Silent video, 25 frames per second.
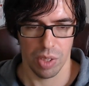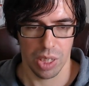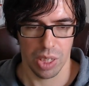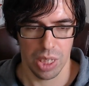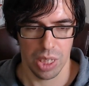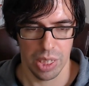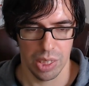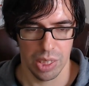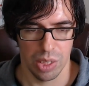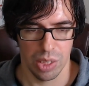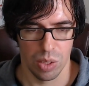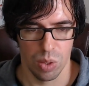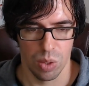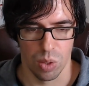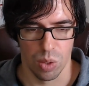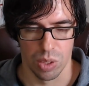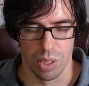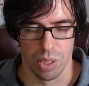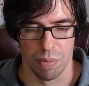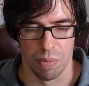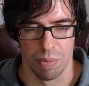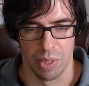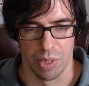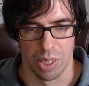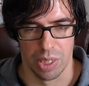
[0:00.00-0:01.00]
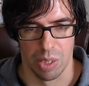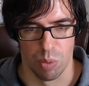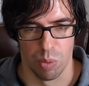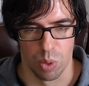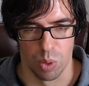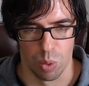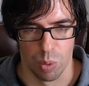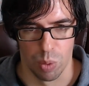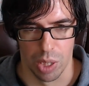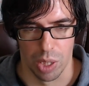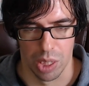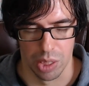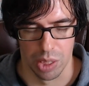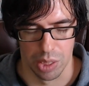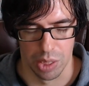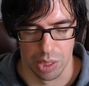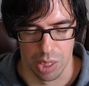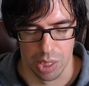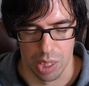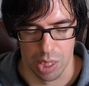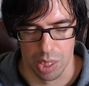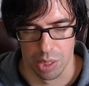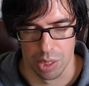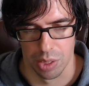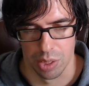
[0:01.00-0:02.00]
It's not something that requires an
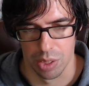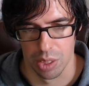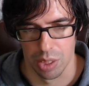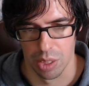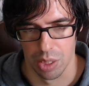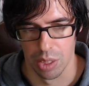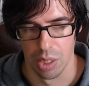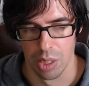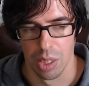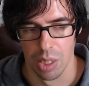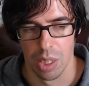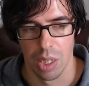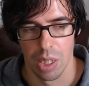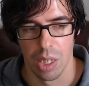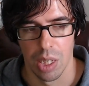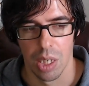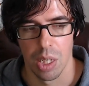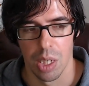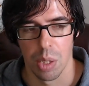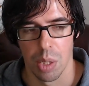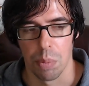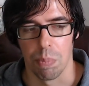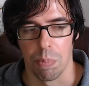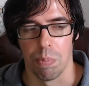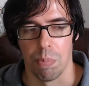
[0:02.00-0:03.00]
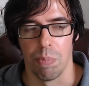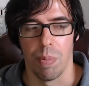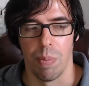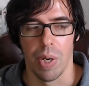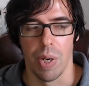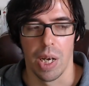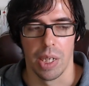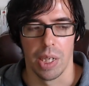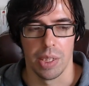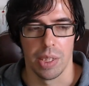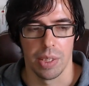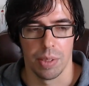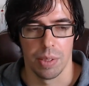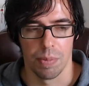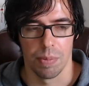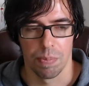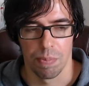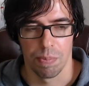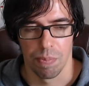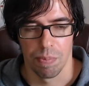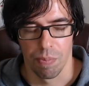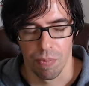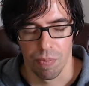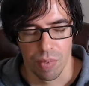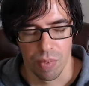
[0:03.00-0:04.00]
answer. But
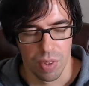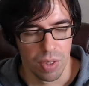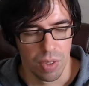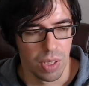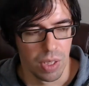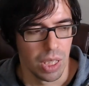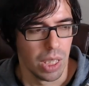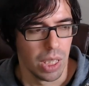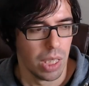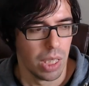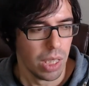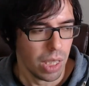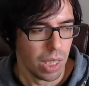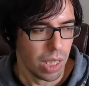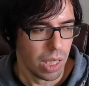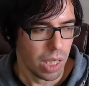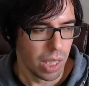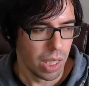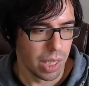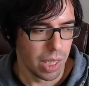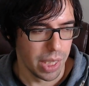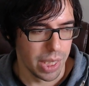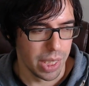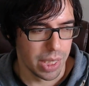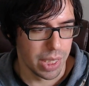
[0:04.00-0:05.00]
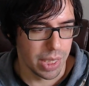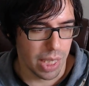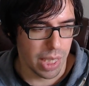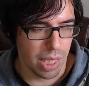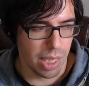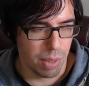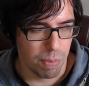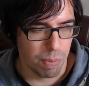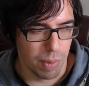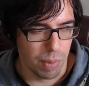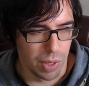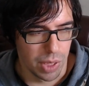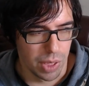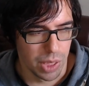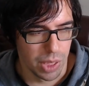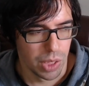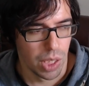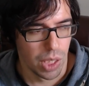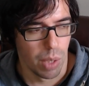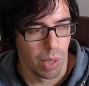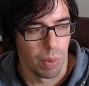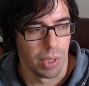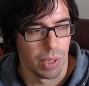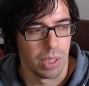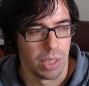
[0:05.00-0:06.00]
the statement is
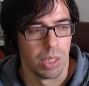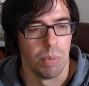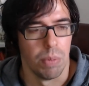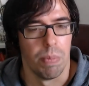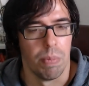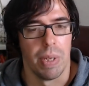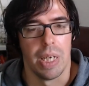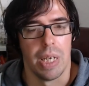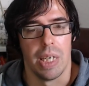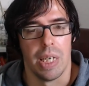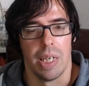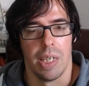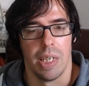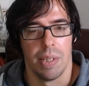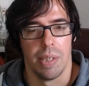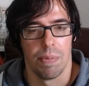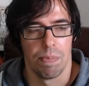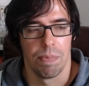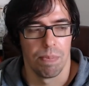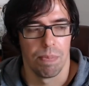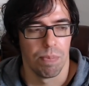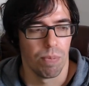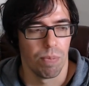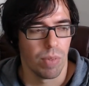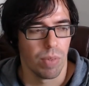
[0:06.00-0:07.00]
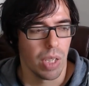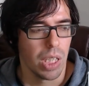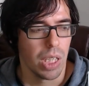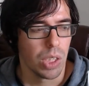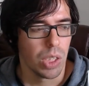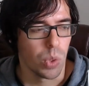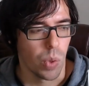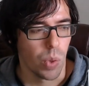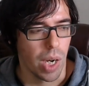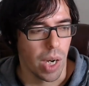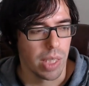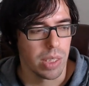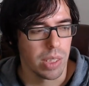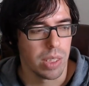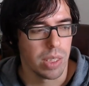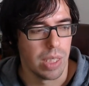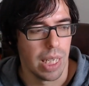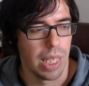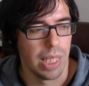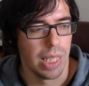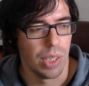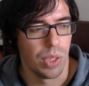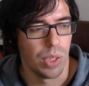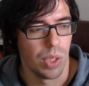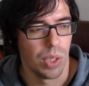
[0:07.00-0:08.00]
going to be,
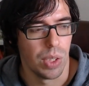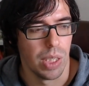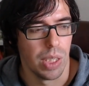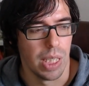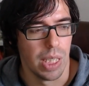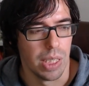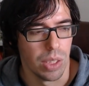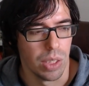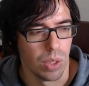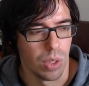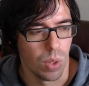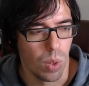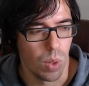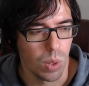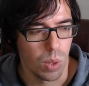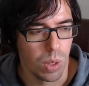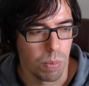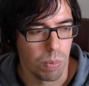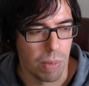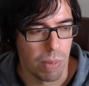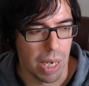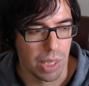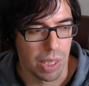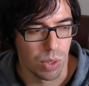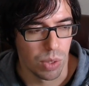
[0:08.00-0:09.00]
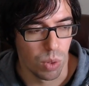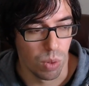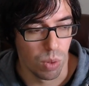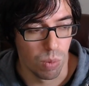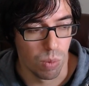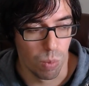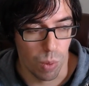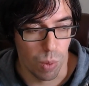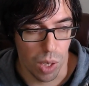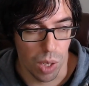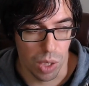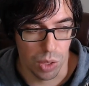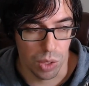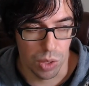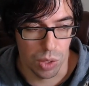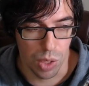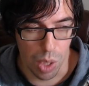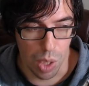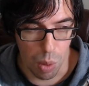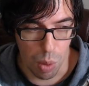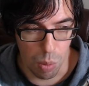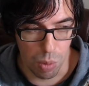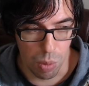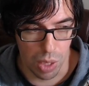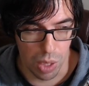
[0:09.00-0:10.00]
translation is not a matter of words
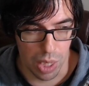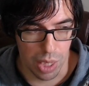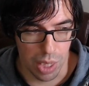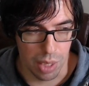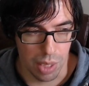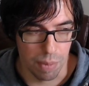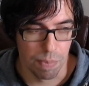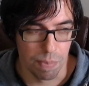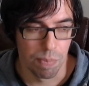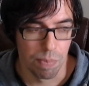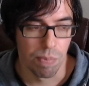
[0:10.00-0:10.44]
only.